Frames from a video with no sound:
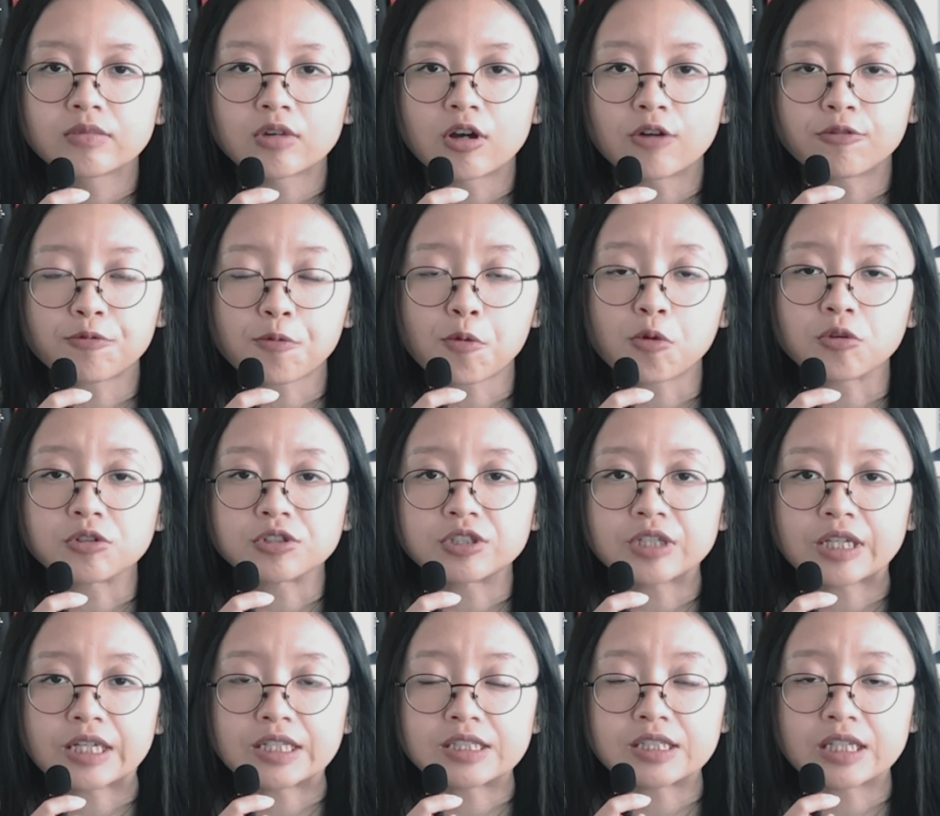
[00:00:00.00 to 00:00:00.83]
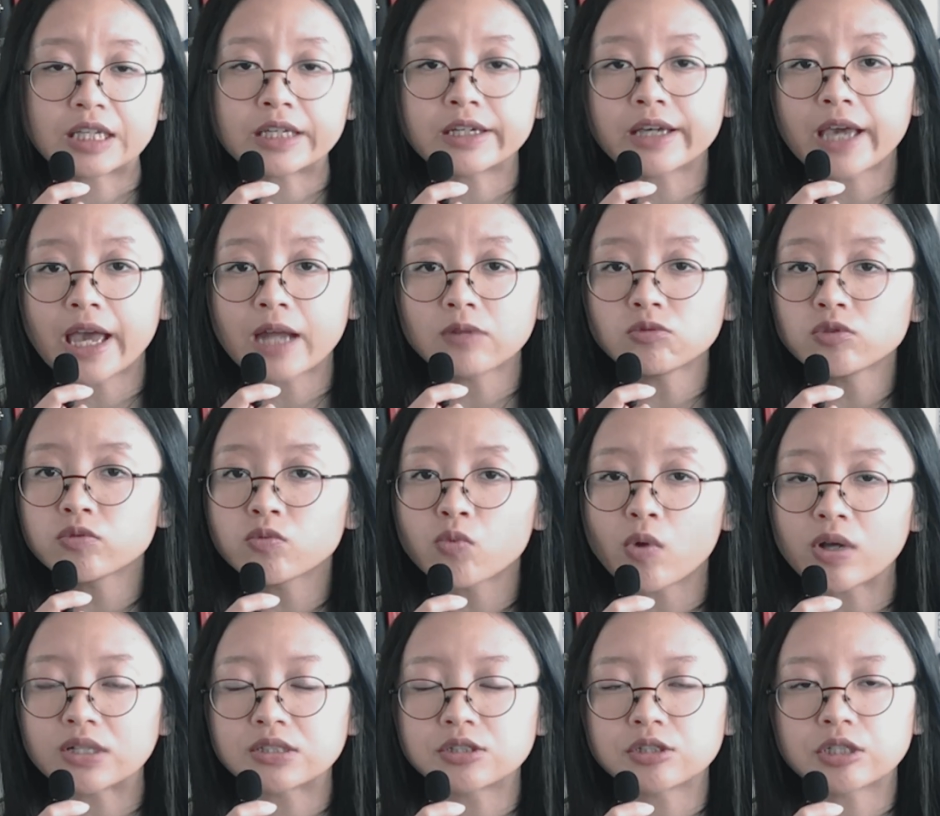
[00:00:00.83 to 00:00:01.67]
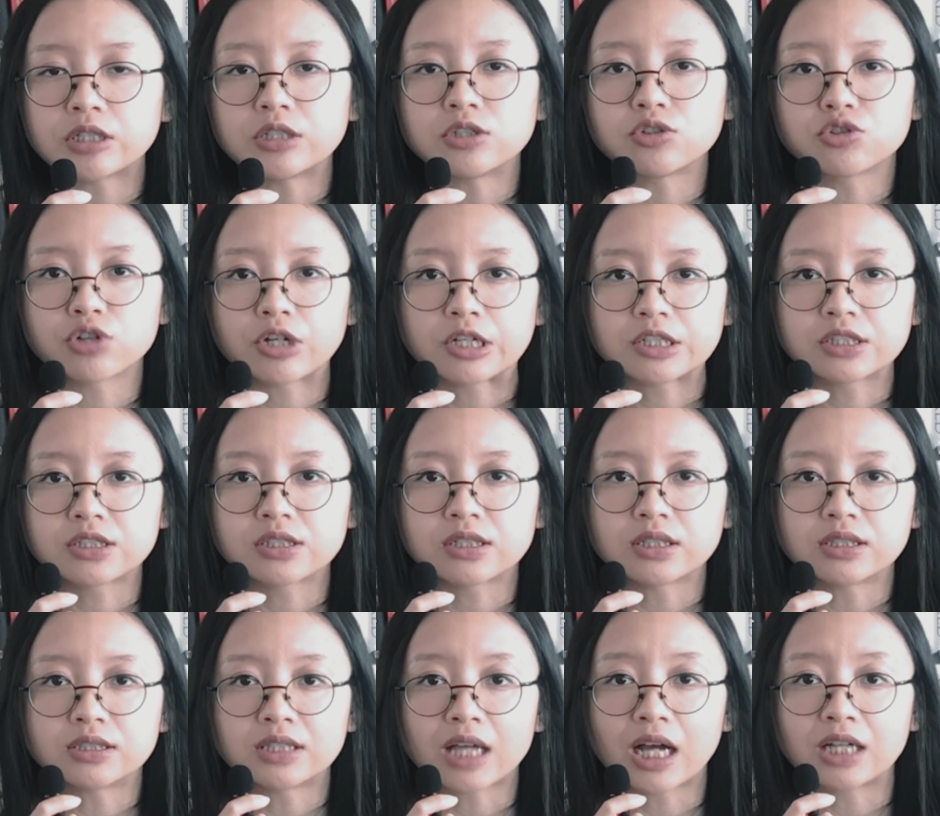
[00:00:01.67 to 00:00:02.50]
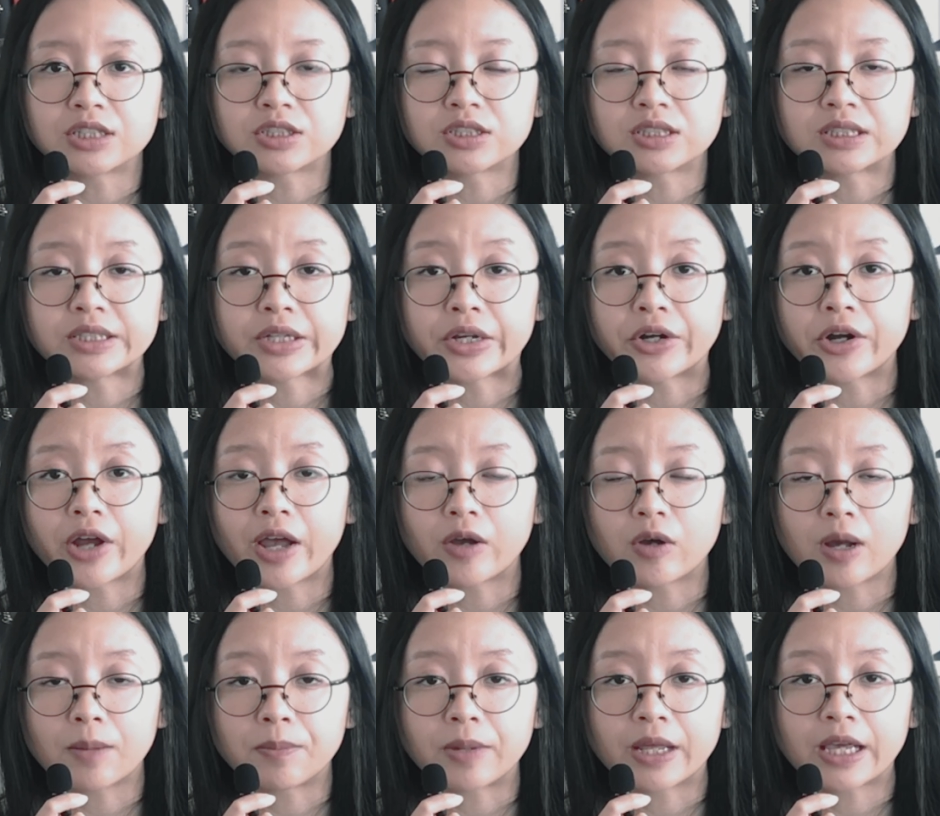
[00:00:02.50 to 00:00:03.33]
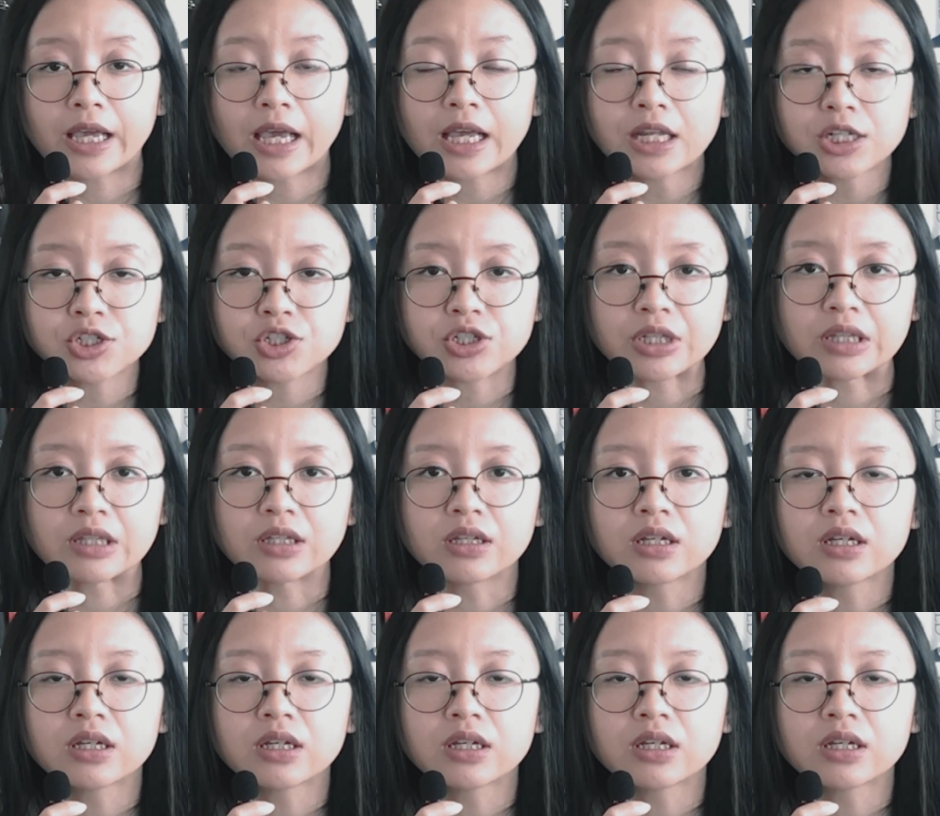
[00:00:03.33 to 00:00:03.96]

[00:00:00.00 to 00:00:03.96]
Of course, it's in everyone's interest that their application